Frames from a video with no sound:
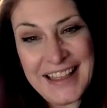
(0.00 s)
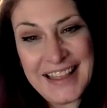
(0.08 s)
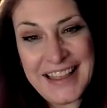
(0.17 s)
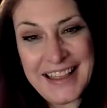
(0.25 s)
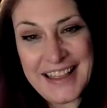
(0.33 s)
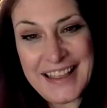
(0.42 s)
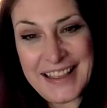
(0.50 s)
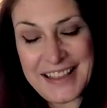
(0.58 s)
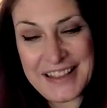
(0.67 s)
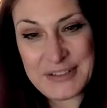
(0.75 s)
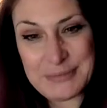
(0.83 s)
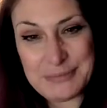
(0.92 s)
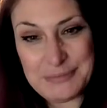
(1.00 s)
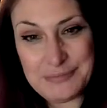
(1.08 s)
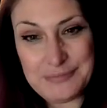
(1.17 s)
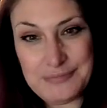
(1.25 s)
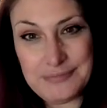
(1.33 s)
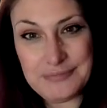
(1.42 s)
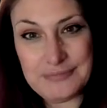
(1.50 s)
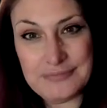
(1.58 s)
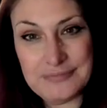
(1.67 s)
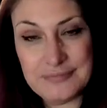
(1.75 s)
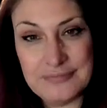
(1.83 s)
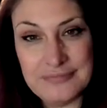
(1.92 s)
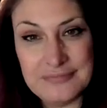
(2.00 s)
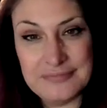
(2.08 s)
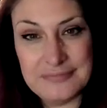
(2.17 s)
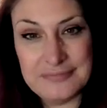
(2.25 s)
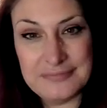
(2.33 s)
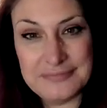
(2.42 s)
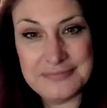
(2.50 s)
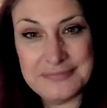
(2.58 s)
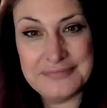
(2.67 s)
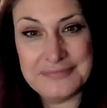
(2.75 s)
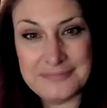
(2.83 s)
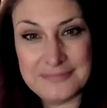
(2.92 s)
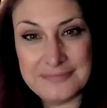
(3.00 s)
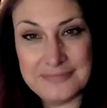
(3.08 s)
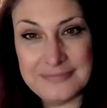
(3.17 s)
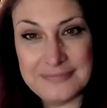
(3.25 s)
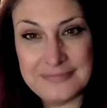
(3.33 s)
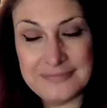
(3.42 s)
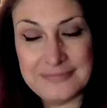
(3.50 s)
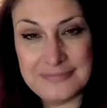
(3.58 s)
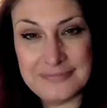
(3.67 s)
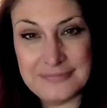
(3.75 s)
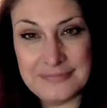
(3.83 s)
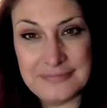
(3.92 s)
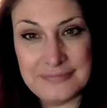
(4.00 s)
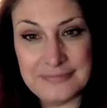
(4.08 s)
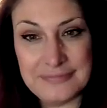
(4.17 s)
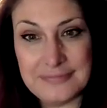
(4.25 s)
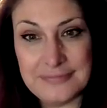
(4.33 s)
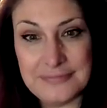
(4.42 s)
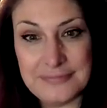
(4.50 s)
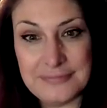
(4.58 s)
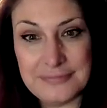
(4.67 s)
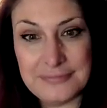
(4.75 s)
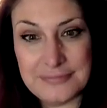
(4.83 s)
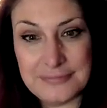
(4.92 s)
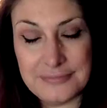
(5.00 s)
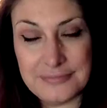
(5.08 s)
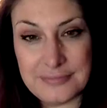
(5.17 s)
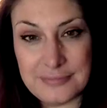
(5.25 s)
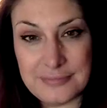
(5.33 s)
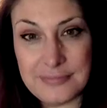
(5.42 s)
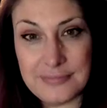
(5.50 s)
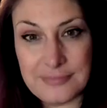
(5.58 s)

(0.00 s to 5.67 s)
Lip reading: No words are spoken by the person on screen.